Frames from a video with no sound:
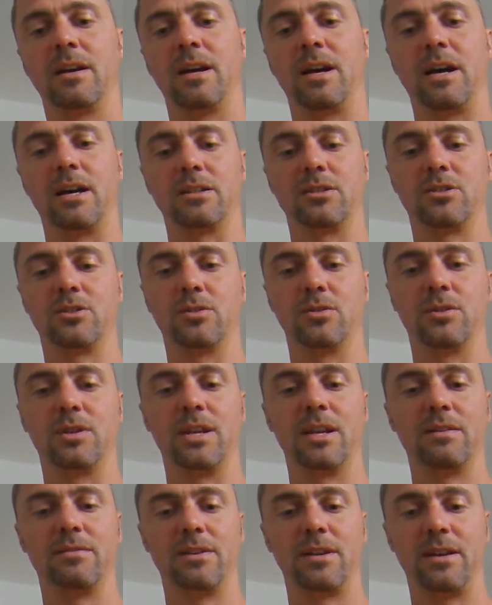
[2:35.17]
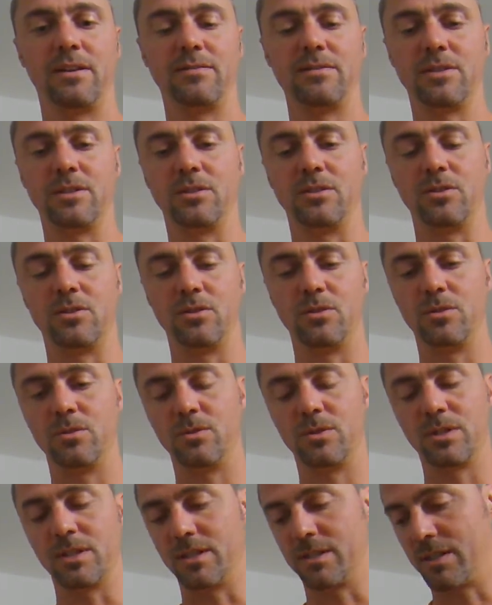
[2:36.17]
I should never have to
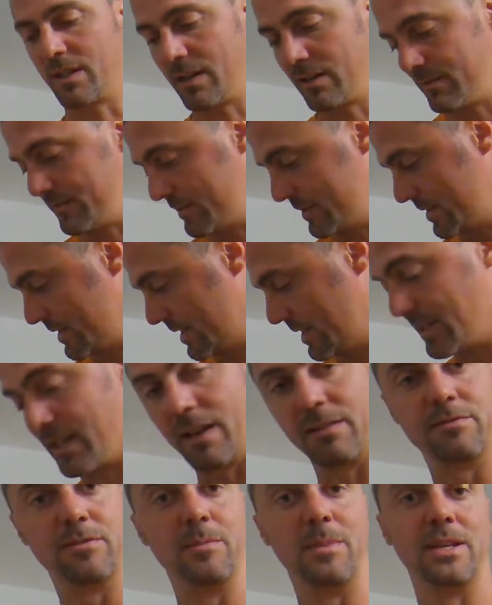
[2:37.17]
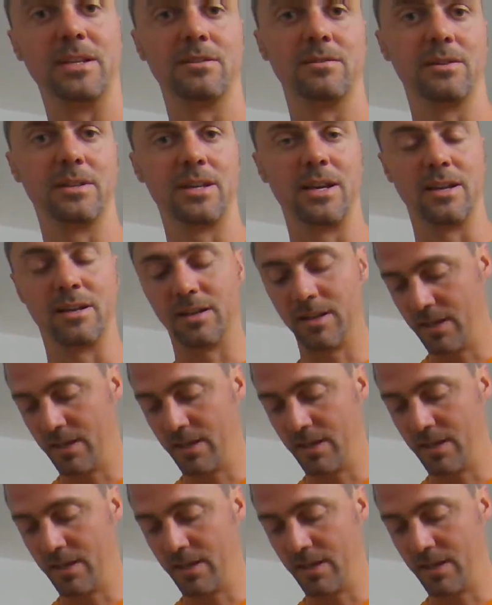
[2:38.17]
use a siphon in that fermenter again.